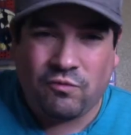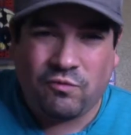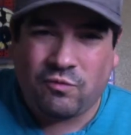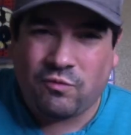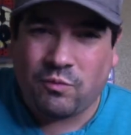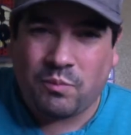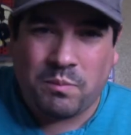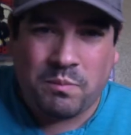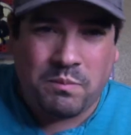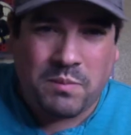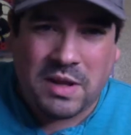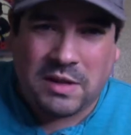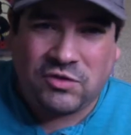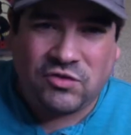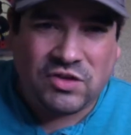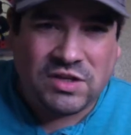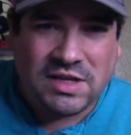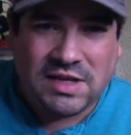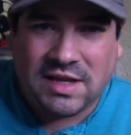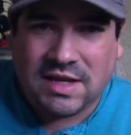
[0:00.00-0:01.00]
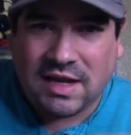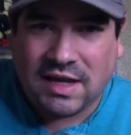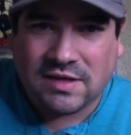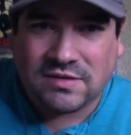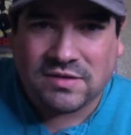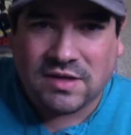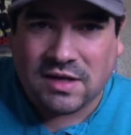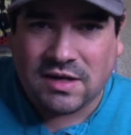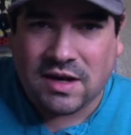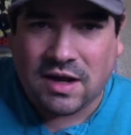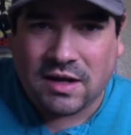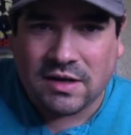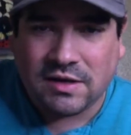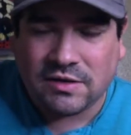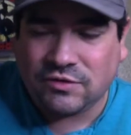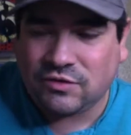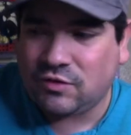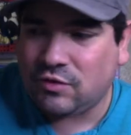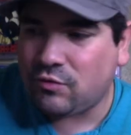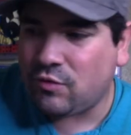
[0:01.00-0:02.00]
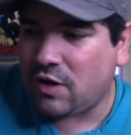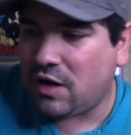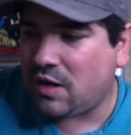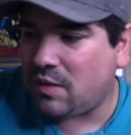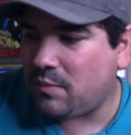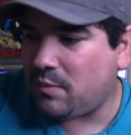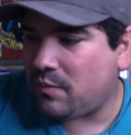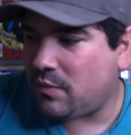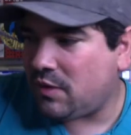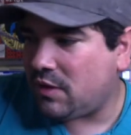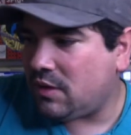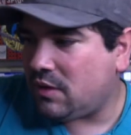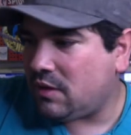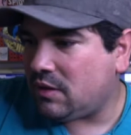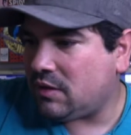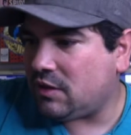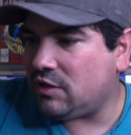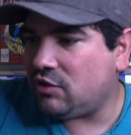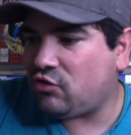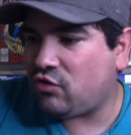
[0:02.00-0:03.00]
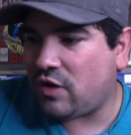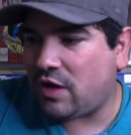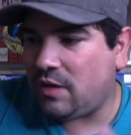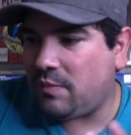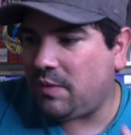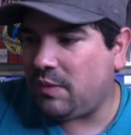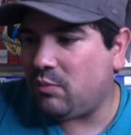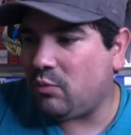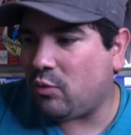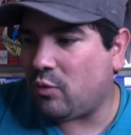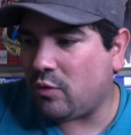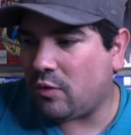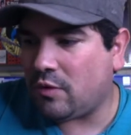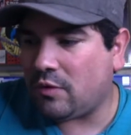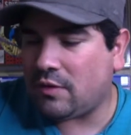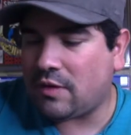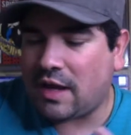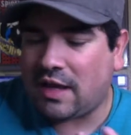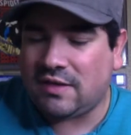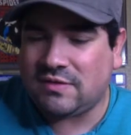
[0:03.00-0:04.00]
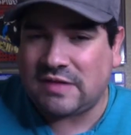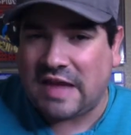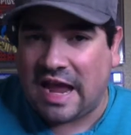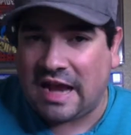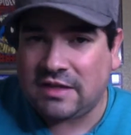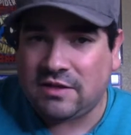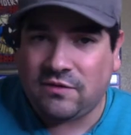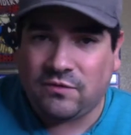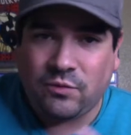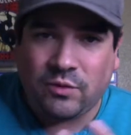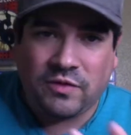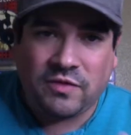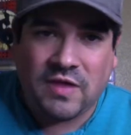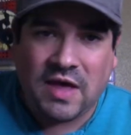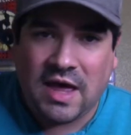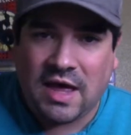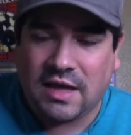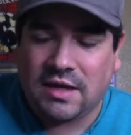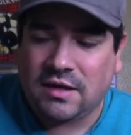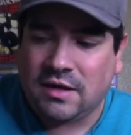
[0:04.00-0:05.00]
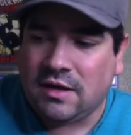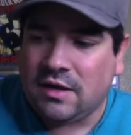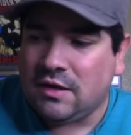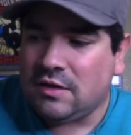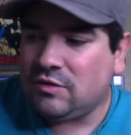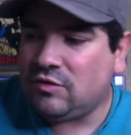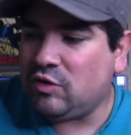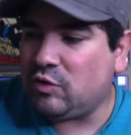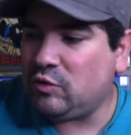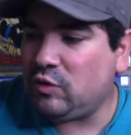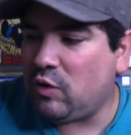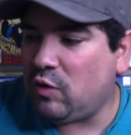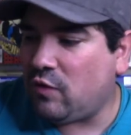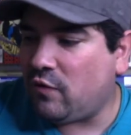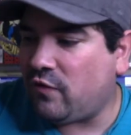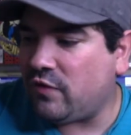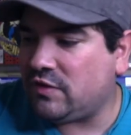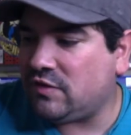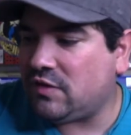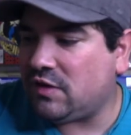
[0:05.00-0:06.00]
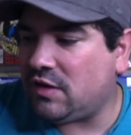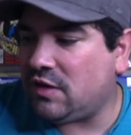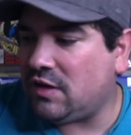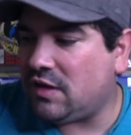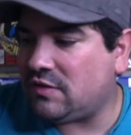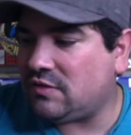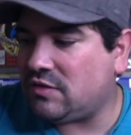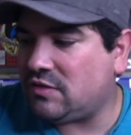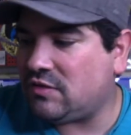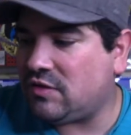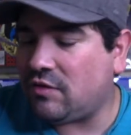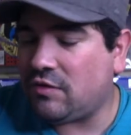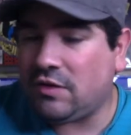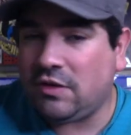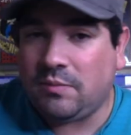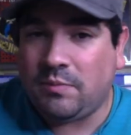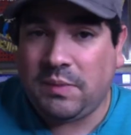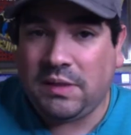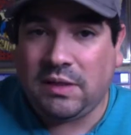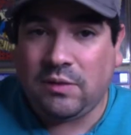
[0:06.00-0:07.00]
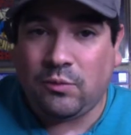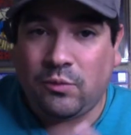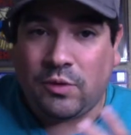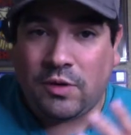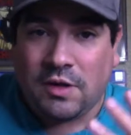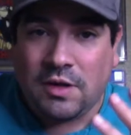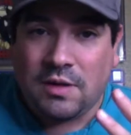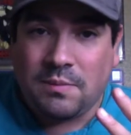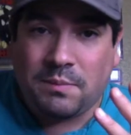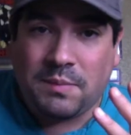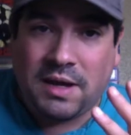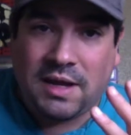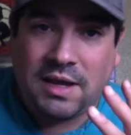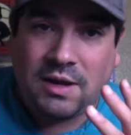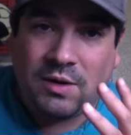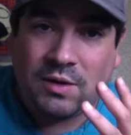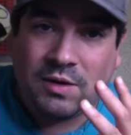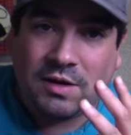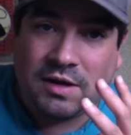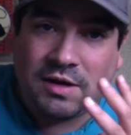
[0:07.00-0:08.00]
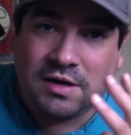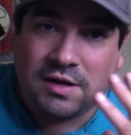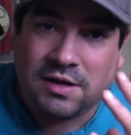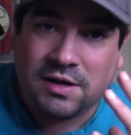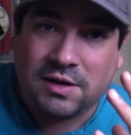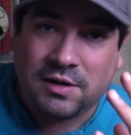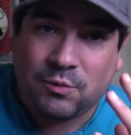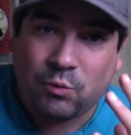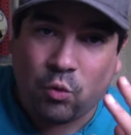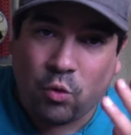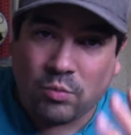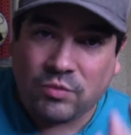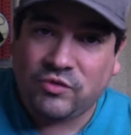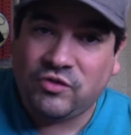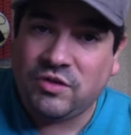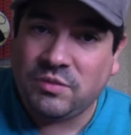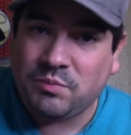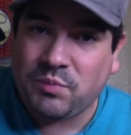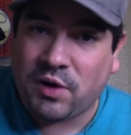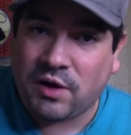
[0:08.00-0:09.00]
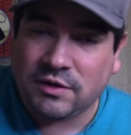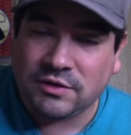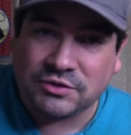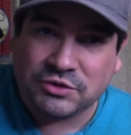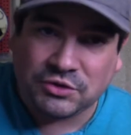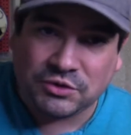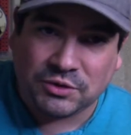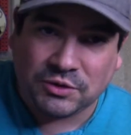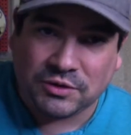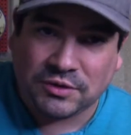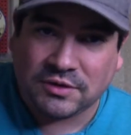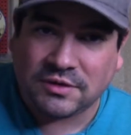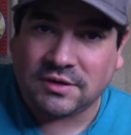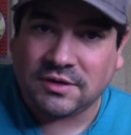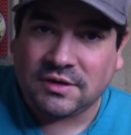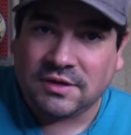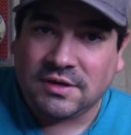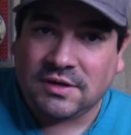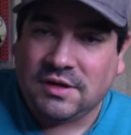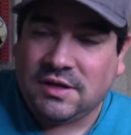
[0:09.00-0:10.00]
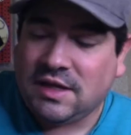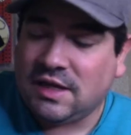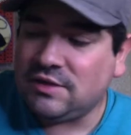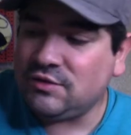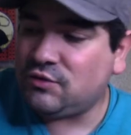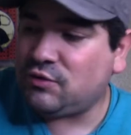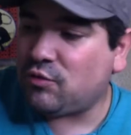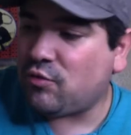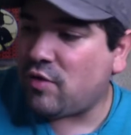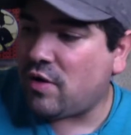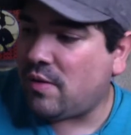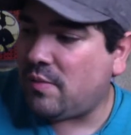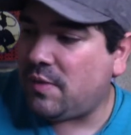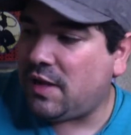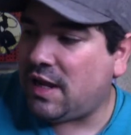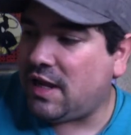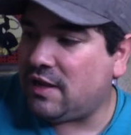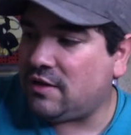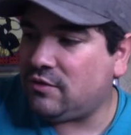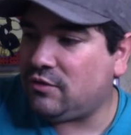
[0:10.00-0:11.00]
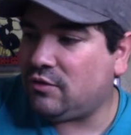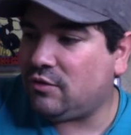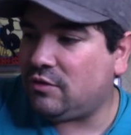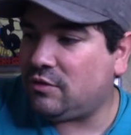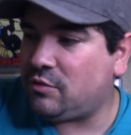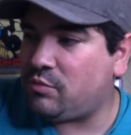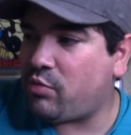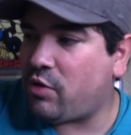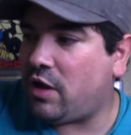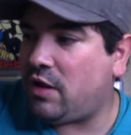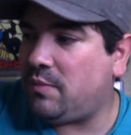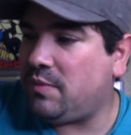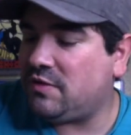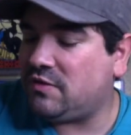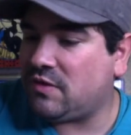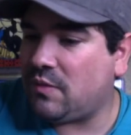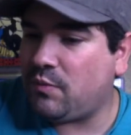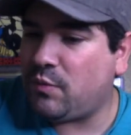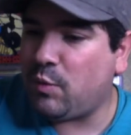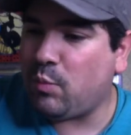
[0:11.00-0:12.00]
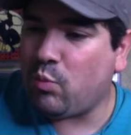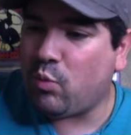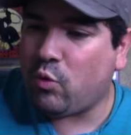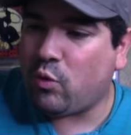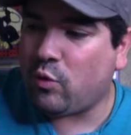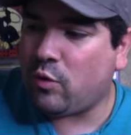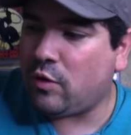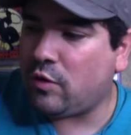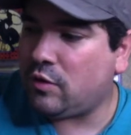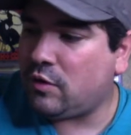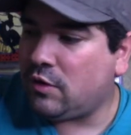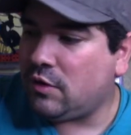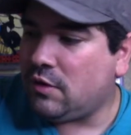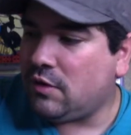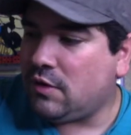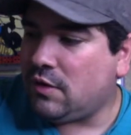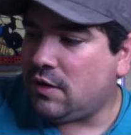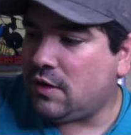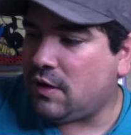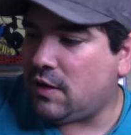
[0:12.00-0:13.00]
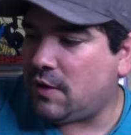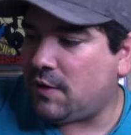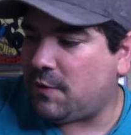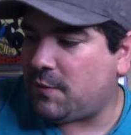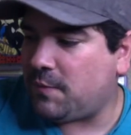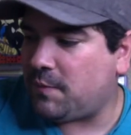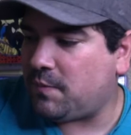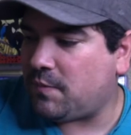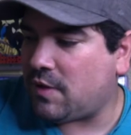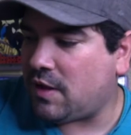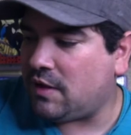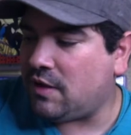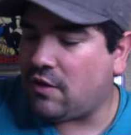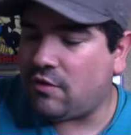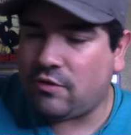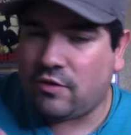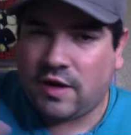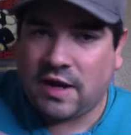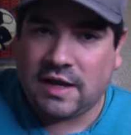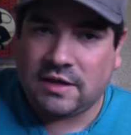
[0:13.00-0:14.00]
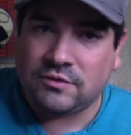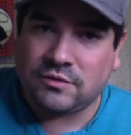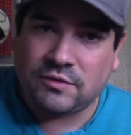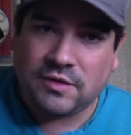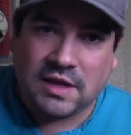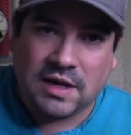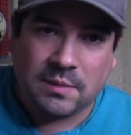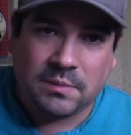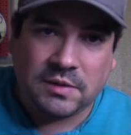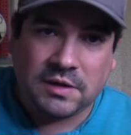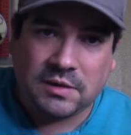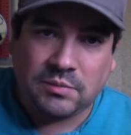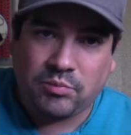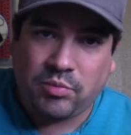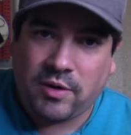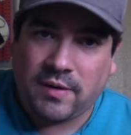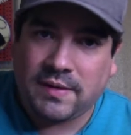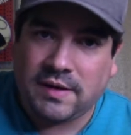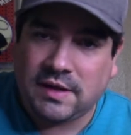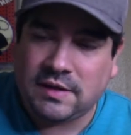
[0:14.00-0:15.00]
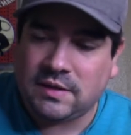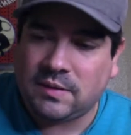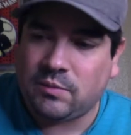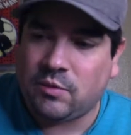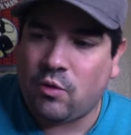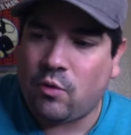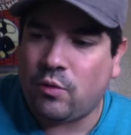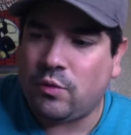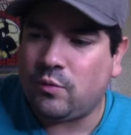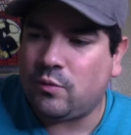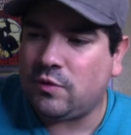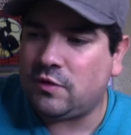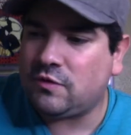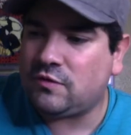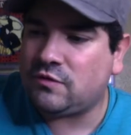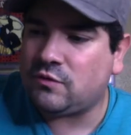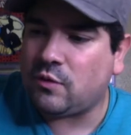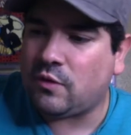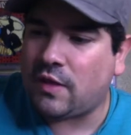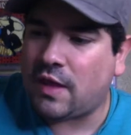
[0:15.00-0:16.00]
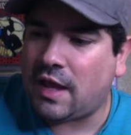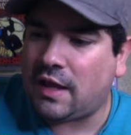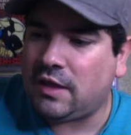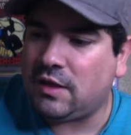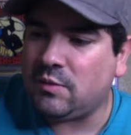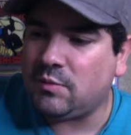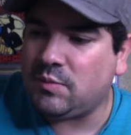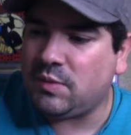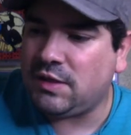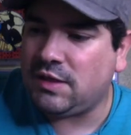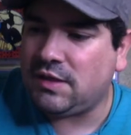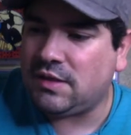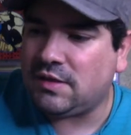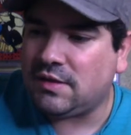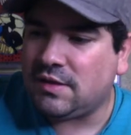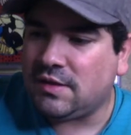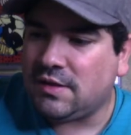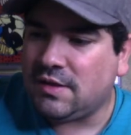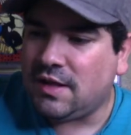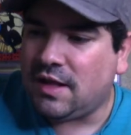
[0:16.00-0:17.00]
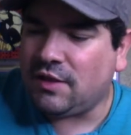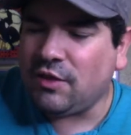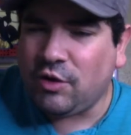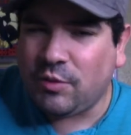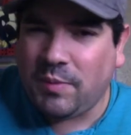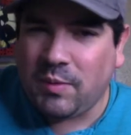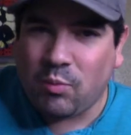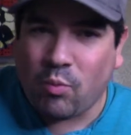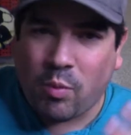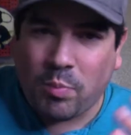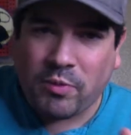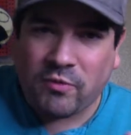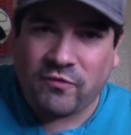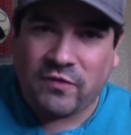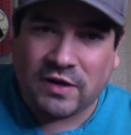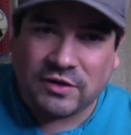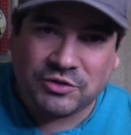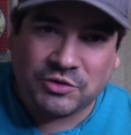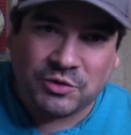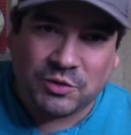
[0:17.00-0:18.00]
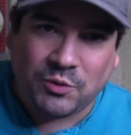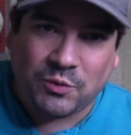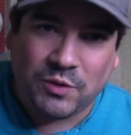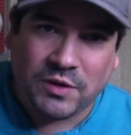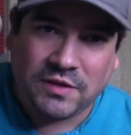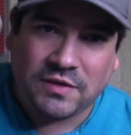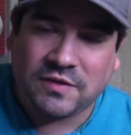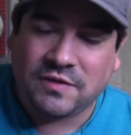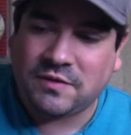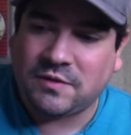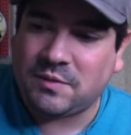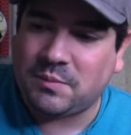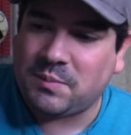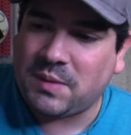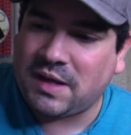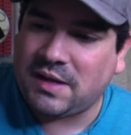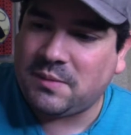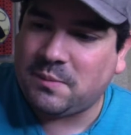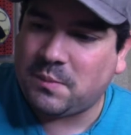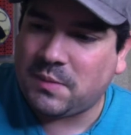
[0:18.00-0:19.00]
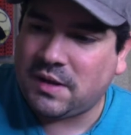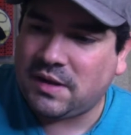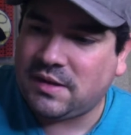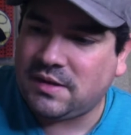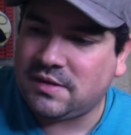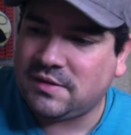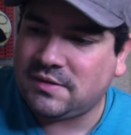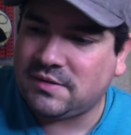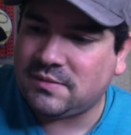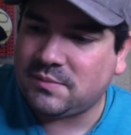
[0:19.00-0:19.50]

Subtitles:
mentioning it, I guess, on Instagram. Gonna try to be more, I guess, active with that. Don't know if it's going to necessarily be my War Machine Punisher Instagram handle. It'll probably be something more, another handle that I'm going to probably end up going with, so that I can be a little bit more professional with my